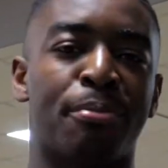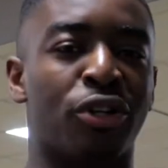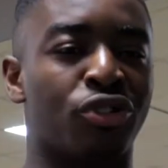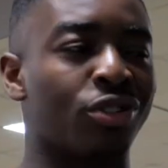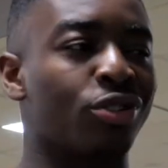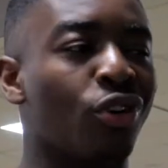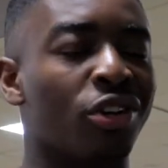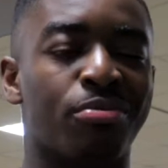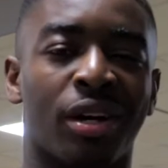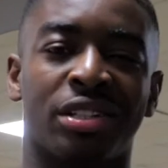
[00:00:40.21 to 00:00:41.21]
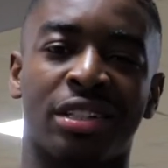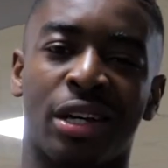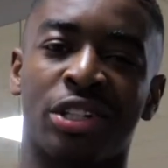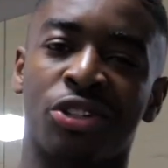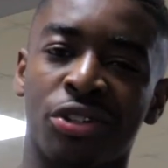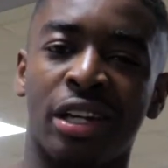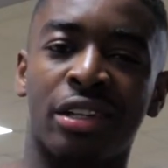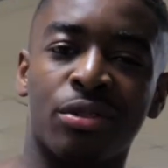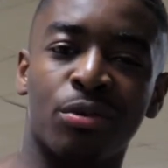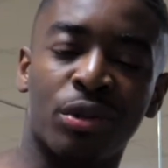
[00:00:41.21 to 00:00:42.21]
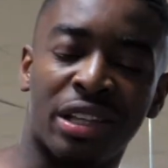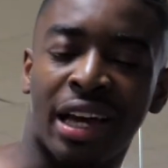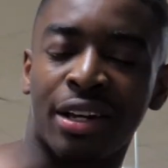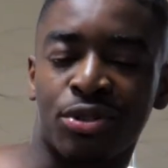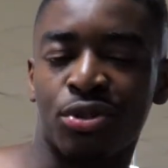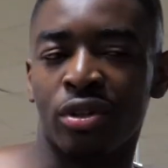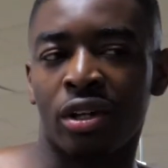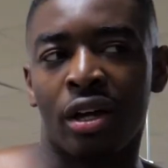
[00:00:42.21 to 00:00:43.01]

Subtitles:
but just not as much as I should and would like to.